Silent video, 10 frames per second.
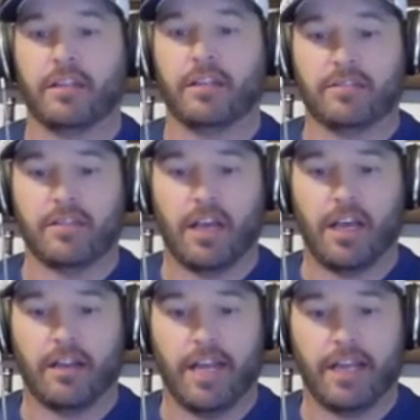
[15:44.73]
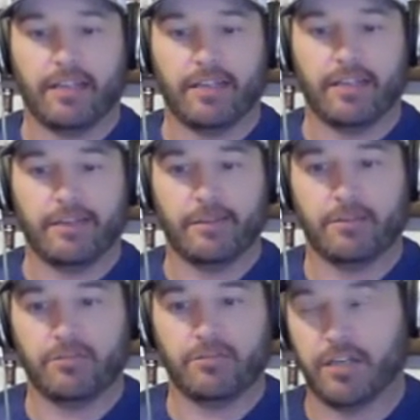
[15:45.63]
That's uh, like you know,
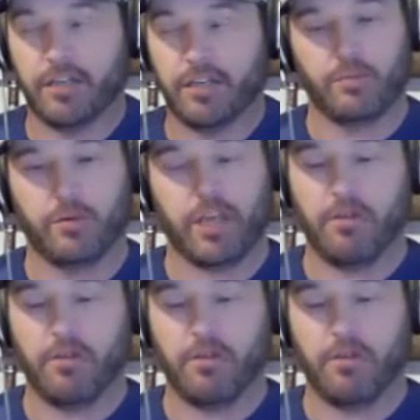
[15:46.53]
oh shit, here we go.